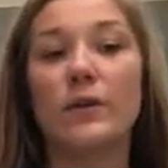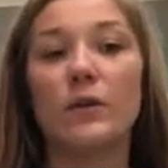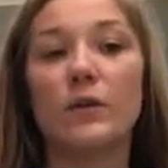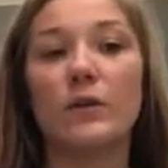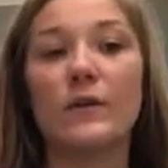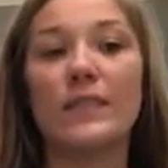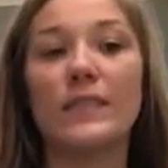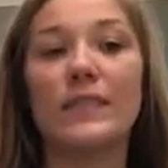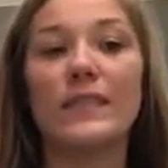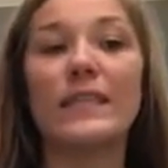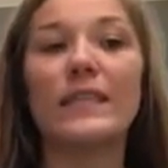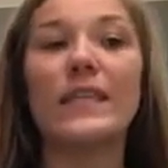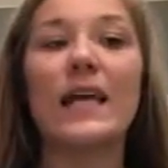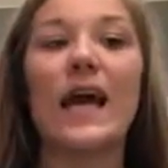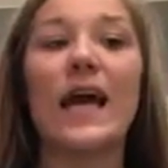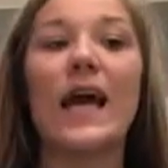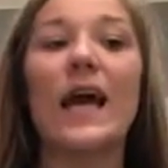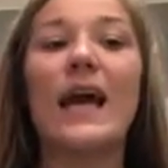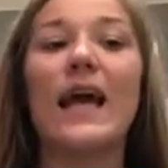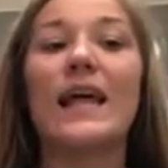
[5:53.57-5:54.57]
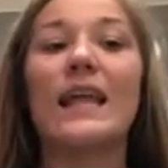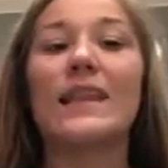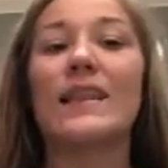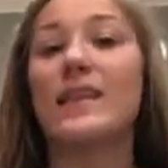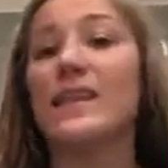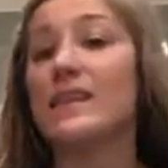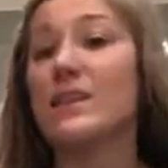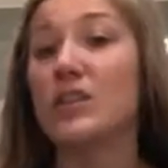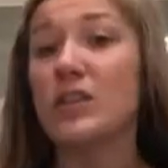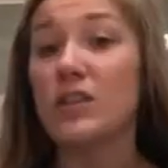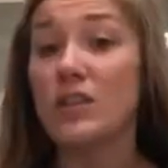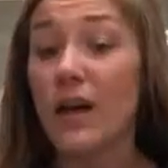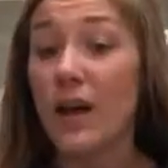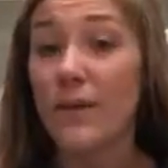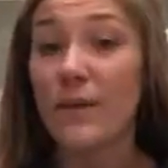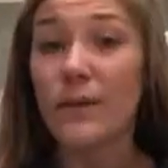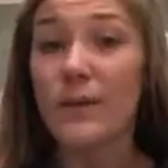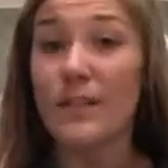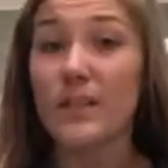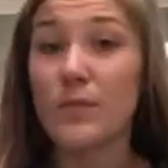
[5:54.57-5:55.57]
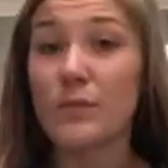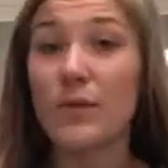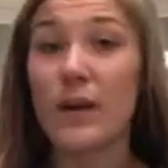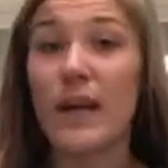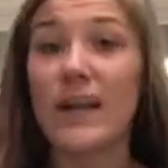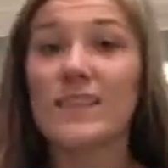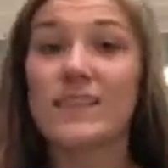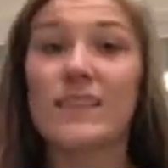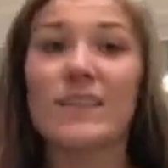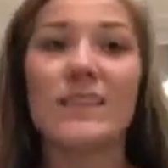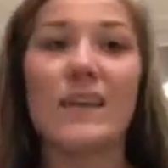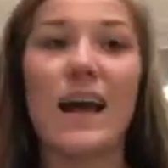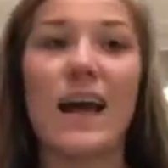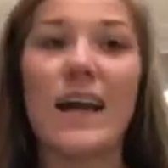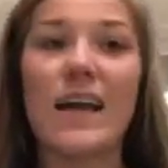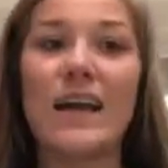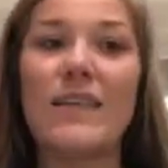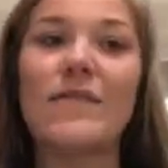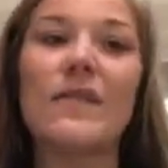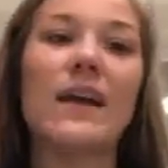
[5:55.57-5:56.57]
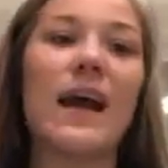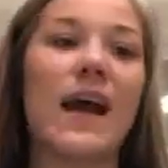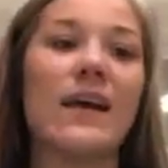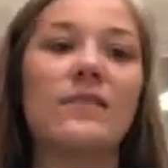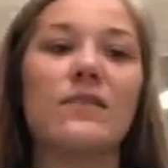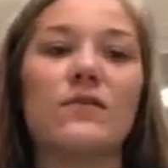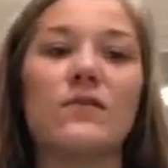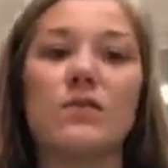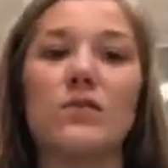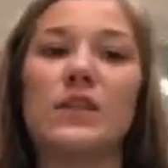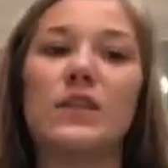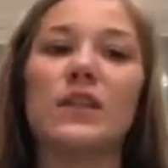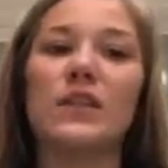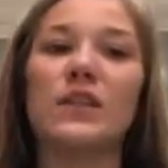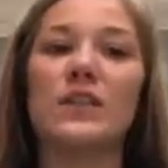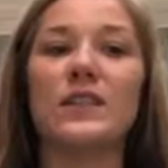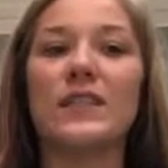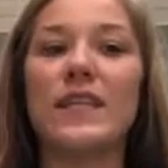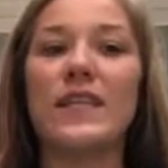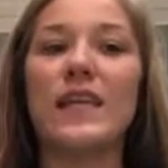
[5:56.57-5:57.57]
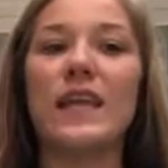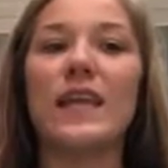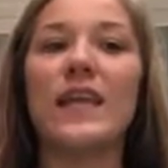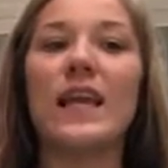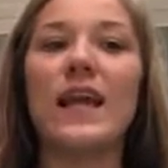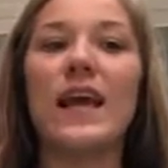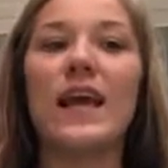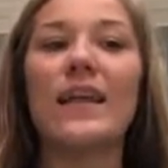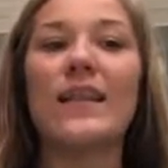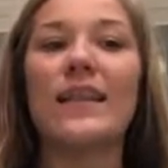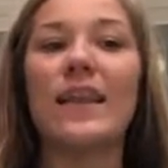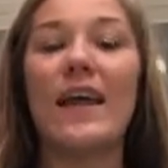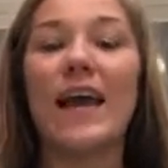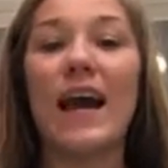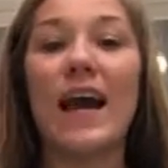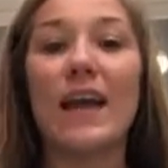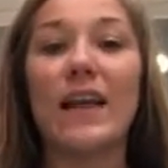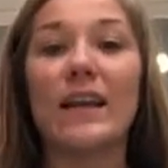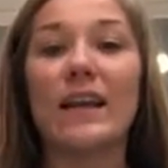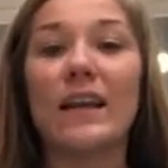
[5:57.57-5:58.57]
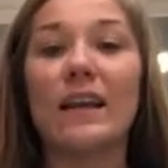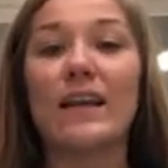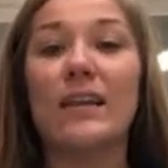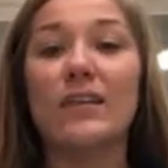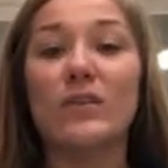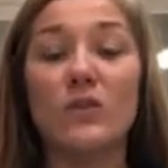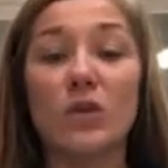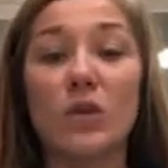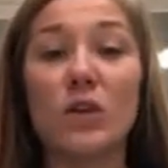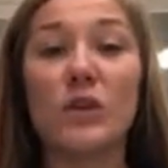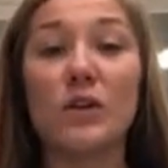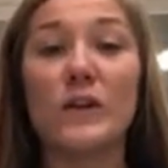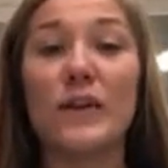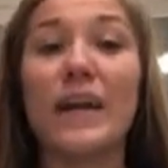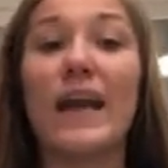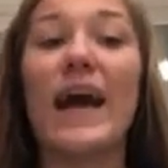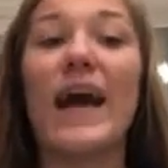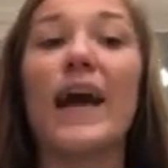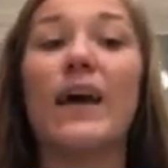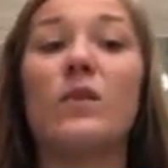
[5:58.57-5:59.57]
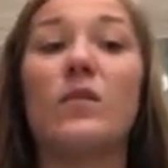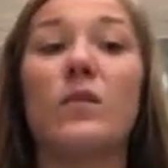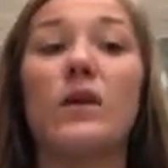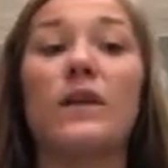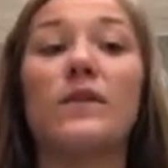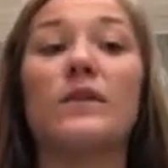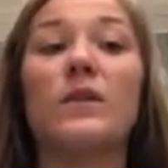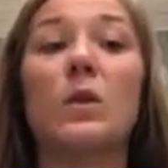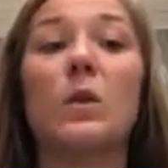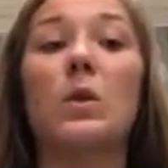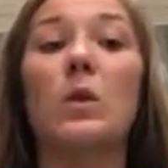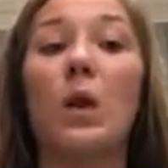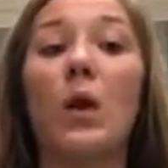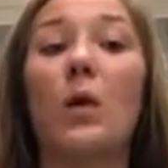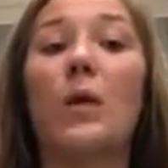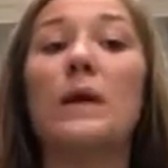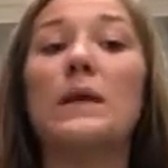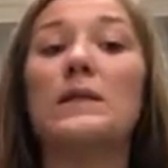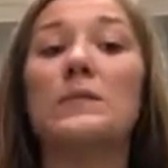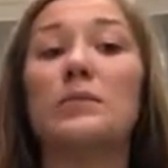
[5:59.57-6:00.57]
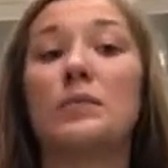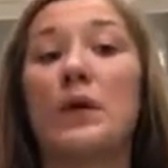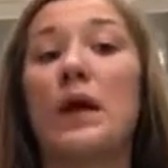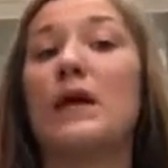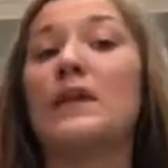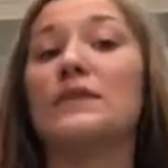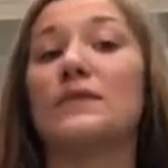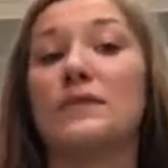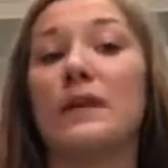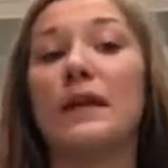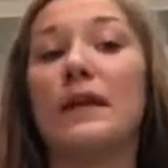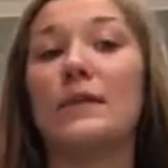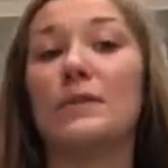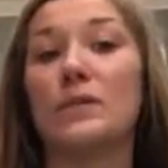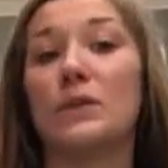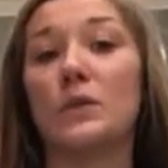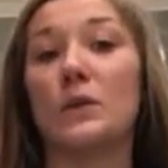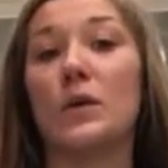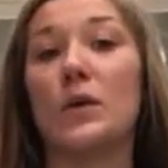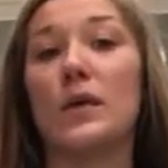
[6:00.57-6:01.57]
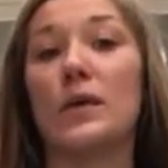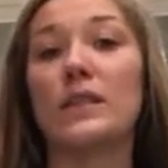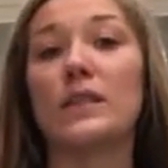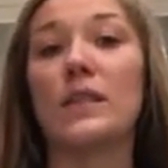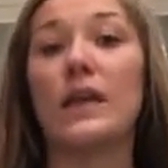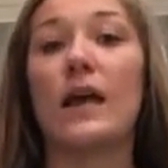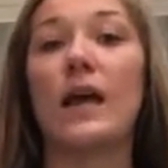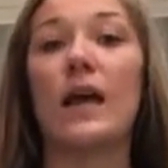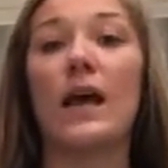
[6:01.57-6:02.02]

reasons. This should not be a surprise because even as of 2013, North Korea had one of the lowest press freedom scores,